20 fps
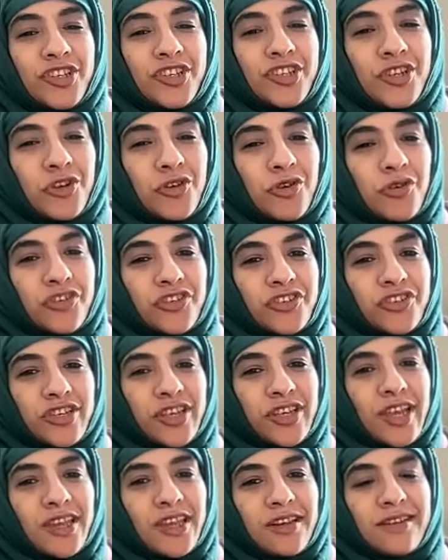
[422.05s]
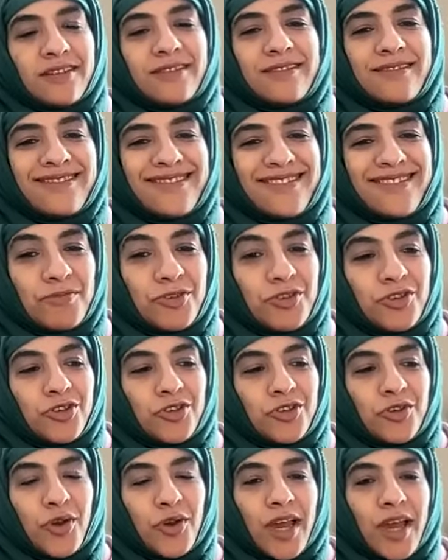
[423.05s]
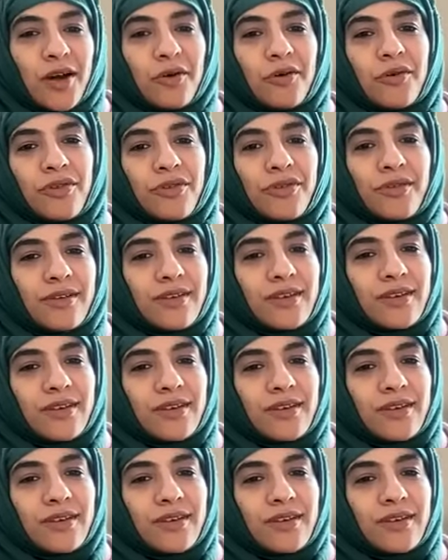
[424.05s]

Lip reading: to negotiate between your health